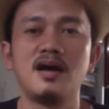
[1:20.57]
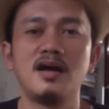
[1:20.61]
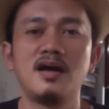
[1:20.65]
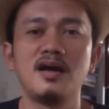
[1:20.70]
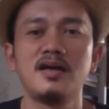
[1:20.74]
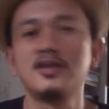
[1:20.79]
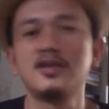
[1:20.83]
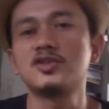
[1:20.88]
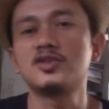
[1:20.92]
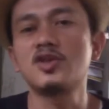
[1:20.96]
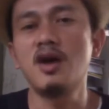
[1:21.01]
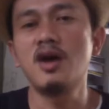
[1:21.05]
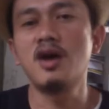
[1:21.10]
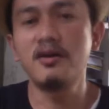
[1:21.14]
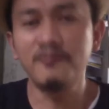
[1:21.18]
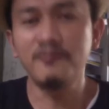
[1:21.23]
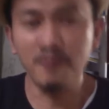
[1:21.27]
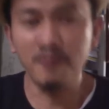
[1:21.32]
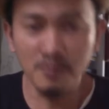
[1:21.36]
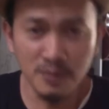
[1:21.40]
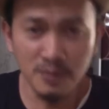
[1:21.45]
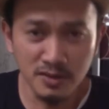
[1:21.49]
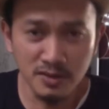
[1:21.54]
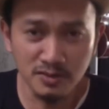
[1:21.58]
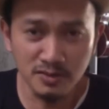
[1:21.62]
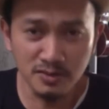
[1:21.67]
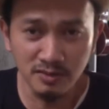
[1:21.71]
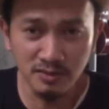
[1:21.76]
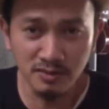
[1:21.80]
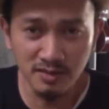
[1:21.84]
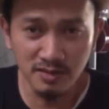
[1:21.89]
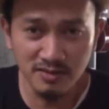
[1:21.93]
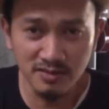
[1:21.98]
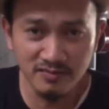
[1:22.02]
it's hard for me to
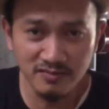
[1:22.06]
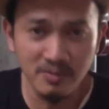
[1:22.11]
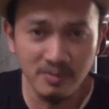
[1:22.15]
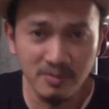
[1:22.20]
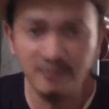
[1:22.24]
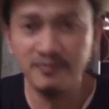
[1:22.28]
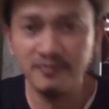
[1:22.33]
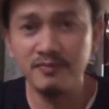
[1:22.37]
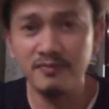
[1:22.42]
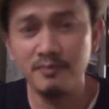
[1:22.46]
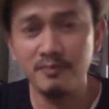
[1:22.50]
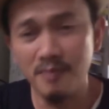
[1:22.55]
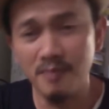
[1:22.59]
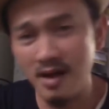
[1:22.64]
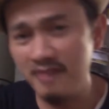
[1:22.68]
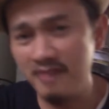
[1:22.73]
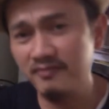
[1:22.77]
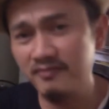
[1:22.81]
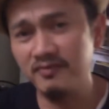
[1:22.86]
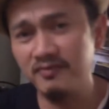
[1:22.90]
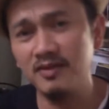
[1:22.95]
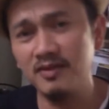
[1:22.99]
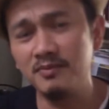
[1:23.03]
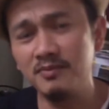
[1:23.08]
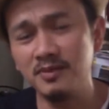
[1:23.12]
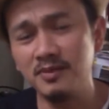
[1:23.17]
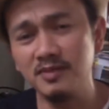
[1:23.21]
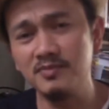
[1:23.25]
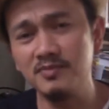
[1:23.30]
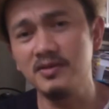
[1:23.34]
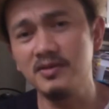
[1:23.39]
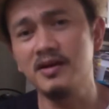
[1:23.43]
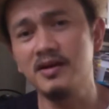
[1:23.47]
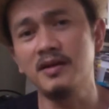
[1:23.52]
leave my family
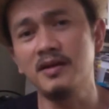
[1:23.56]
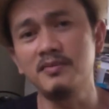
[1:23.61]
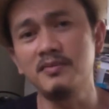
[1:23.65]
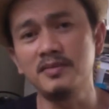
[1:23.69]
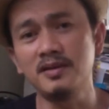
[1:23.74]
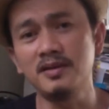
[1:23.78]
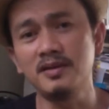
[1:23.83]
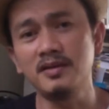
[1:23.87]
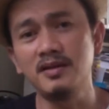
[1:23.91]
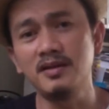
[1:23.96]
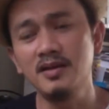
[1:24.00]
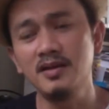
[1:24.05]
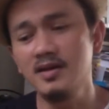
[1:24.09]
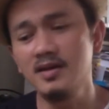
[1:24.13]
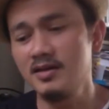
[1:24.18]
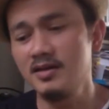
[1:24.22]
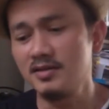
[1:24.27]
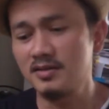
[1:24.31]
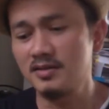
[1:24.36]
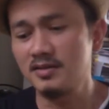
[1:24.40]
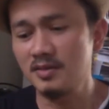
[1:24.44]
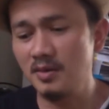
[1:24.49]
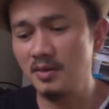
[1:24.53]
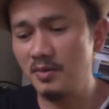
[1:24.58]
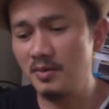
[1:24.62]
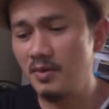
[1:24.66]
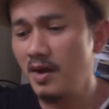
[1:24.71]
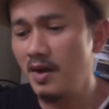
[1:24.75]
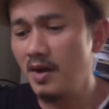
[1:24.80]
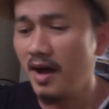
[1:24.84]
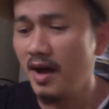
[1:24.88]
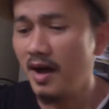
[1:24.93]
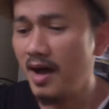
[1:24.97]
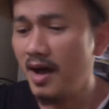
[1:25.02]
behind me. So
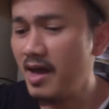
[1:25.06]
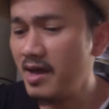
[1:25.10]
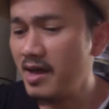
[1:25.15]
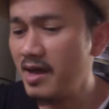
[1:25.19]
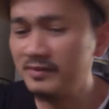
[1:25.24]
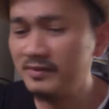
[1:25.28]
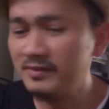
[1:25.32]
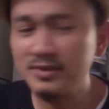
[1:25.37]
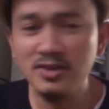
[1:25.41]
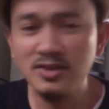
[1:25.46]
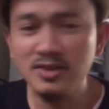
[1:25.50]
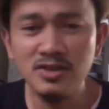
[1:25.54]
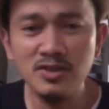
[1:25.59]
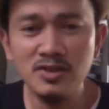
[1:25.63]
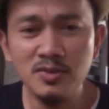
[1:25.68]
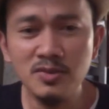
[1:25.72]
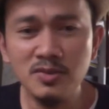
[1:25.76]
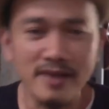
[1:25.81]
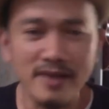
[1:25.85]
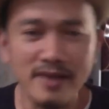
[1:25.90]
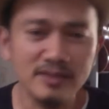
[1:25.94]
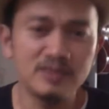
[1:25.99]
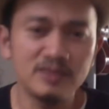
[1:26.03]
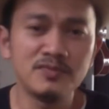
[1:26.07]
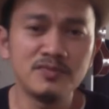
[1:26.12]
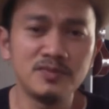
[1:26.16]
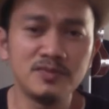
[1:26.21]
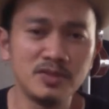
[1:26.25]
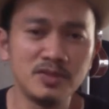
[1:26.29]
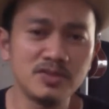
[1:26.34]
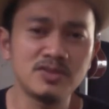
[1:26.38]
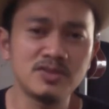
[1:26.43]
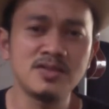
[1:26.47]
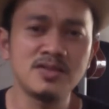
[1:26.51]
I have a new
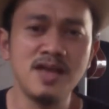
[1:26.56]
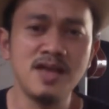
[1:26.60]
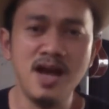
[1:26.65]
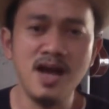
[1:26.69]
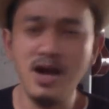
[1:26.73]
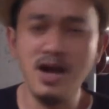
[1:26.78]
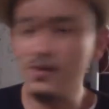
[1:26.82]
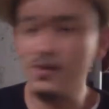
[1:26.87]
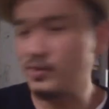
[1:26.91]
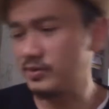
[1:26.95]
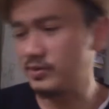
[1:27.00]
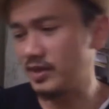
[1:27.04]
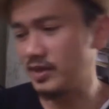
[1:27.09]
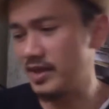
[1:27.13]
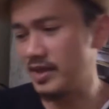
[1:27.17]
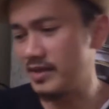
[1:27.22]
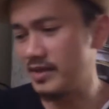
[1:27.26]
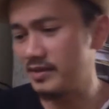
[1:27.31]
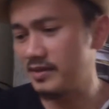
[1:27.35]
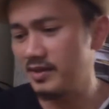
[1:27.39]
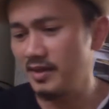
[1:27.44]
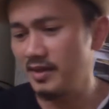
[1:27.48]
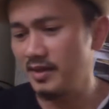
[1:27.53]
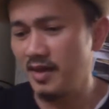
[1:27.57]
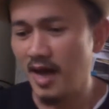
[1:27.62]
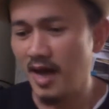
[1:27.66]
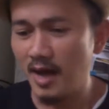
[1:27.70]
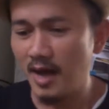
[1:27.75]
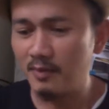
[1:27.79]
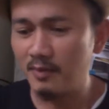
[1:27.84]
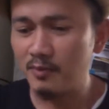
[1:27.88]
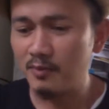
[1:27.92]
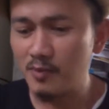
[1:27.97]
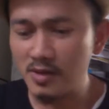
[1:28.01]
activities now online.
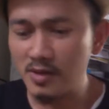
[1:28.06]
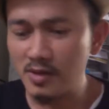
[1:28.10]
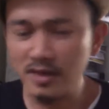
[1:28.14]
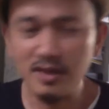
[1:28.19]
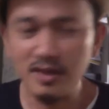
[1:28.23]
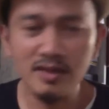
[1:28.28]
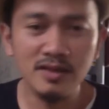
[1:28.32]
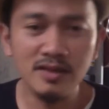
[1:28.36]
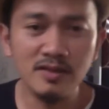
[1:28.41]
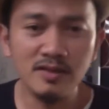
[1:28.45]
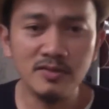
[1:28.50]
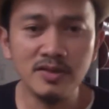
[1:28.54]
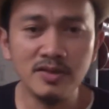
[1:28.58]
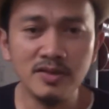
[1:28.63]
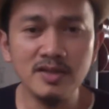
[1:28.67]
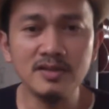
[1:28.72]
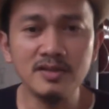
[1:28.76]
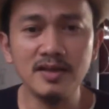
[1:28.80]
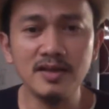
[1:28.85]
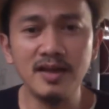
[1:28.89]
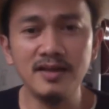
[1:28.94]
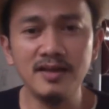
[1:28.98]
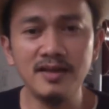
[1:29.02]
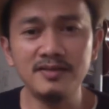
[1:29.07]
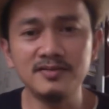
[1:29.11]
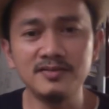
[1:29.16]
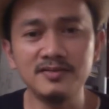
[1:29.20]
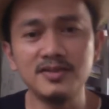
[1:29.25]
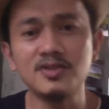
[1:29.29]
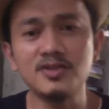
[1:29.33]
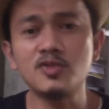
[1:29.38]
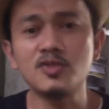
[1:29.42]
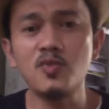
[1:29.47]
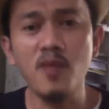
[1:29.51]
I'm working on it, and
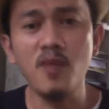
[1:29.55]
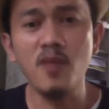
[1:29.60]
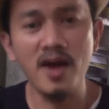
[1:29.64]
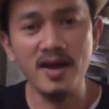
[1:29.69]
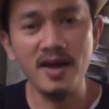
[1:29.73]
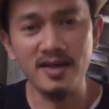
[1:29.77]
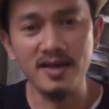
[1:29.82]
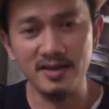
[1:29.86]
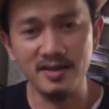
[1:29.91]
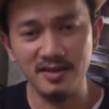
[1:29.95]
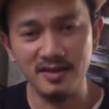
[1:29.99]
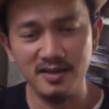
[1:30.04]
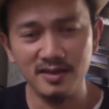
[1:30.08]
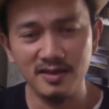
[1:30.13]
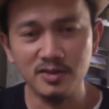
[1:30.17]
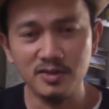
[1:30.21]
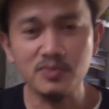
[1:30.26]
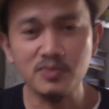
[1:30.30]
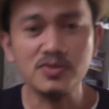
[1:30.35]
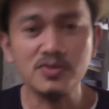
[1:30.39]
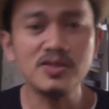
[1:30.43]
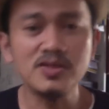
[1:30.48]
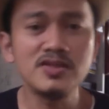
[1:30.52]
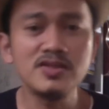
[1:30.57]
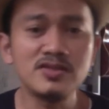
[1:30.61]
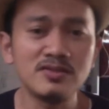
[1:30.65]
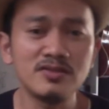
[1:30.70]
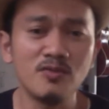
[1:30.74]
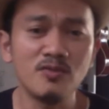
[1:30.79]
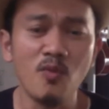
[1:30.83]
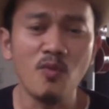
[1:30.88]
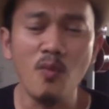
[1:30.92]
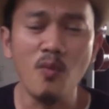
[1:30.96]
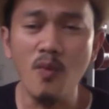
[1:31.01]
that's why the
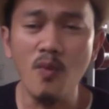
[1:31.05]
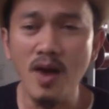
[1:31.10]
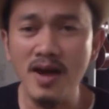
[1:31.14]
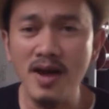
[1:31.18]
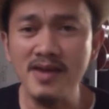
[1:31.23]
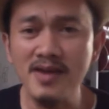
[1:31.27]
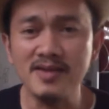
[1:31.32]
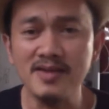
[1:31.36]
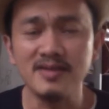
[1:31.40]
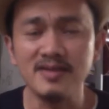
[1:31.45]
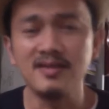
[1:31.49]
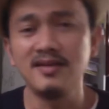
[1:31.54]
reason why